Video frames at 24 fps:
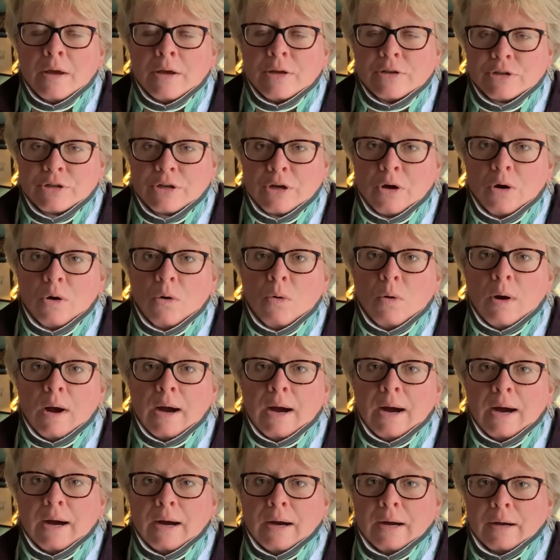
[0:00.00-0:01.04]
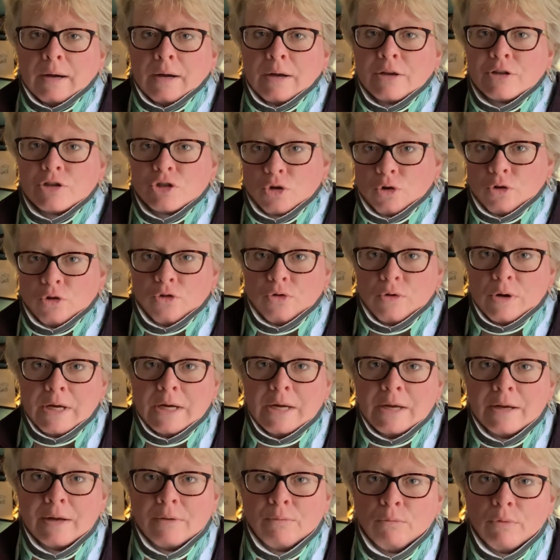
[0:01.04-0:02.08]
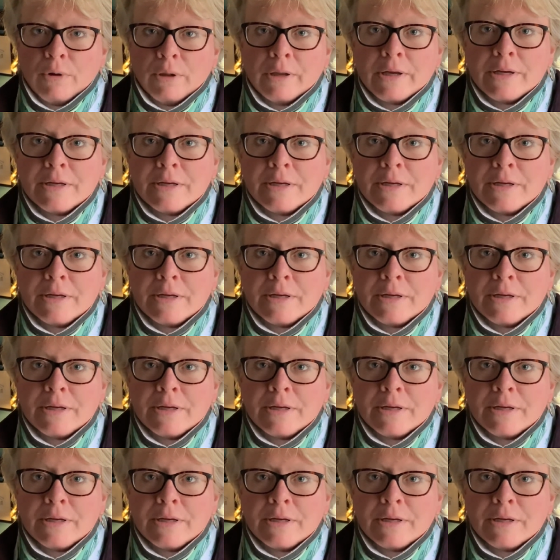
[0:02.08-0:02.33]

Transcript: So surgery really